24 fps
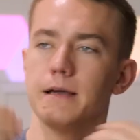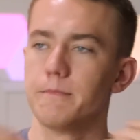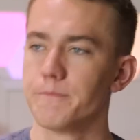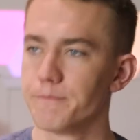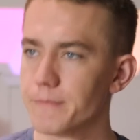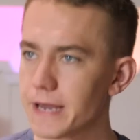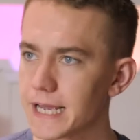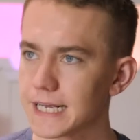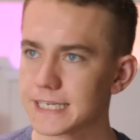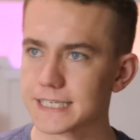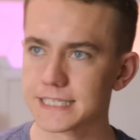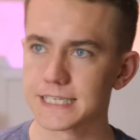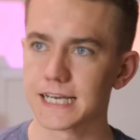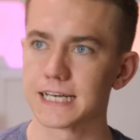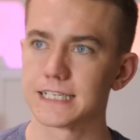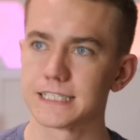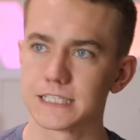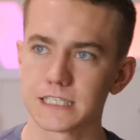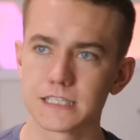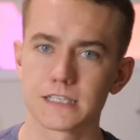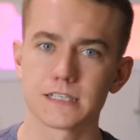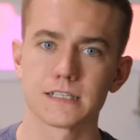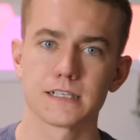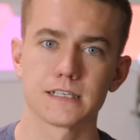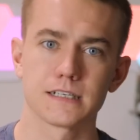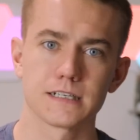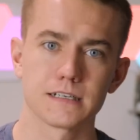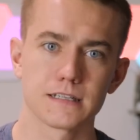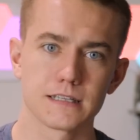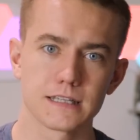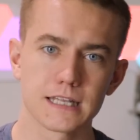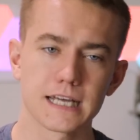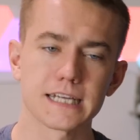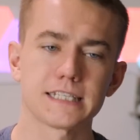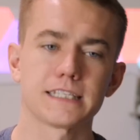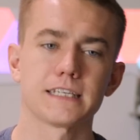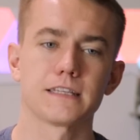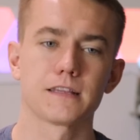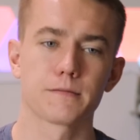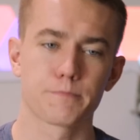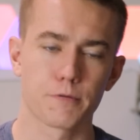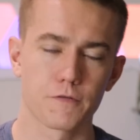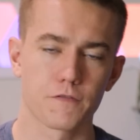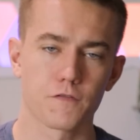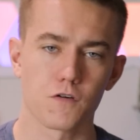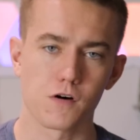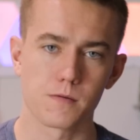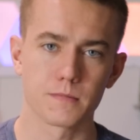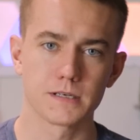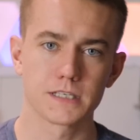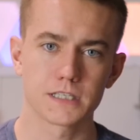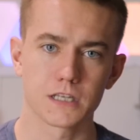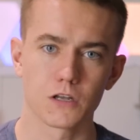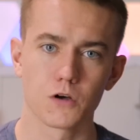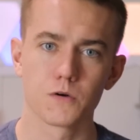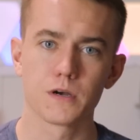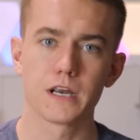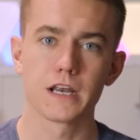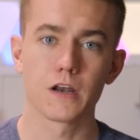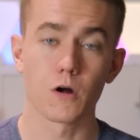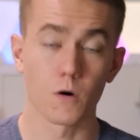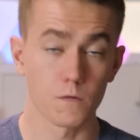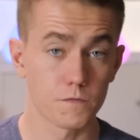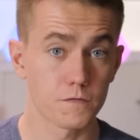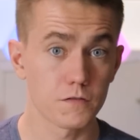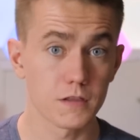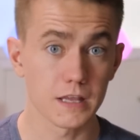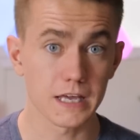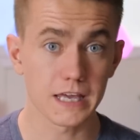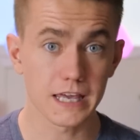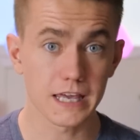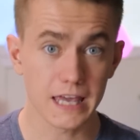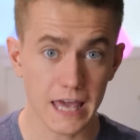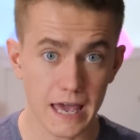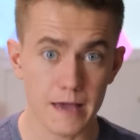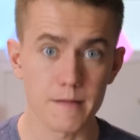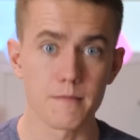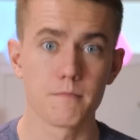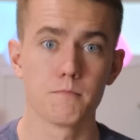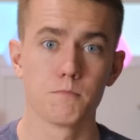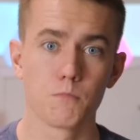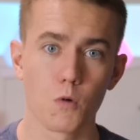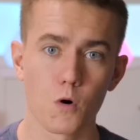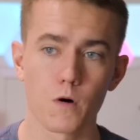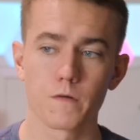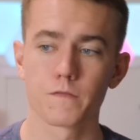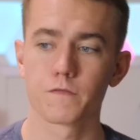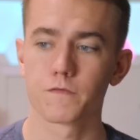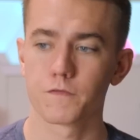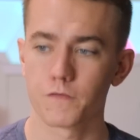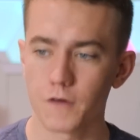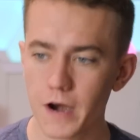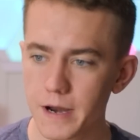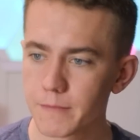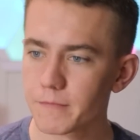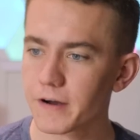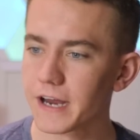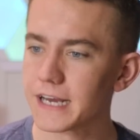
makes sense to lessen the performance load and hopefully get more frame